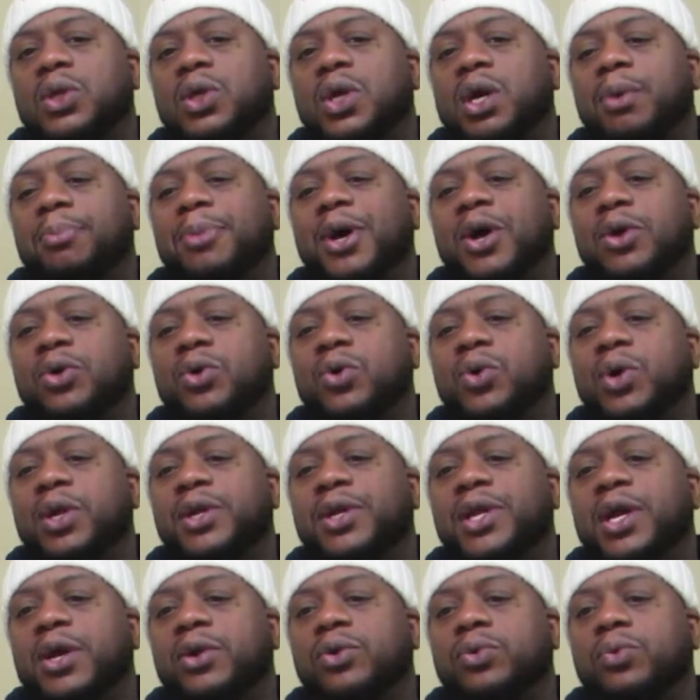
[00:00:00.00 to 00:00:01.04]
about going
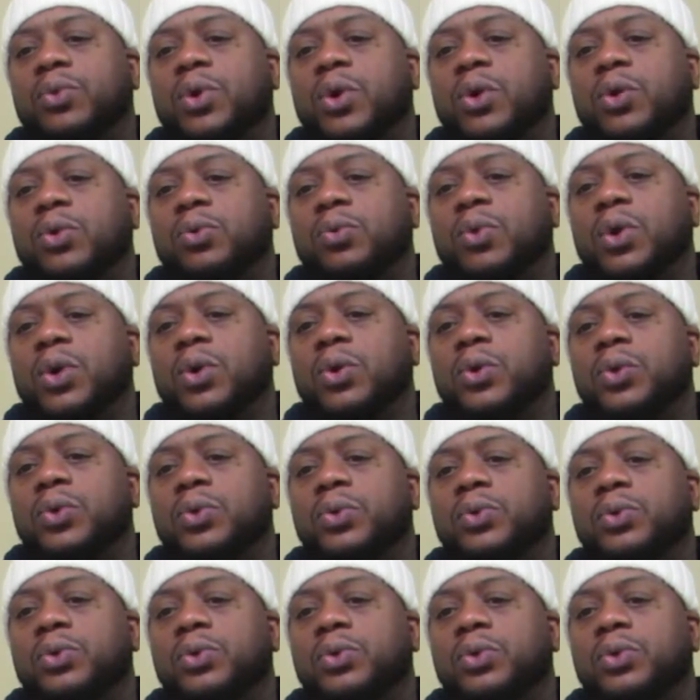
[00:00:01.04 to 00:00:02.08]
down the wrong road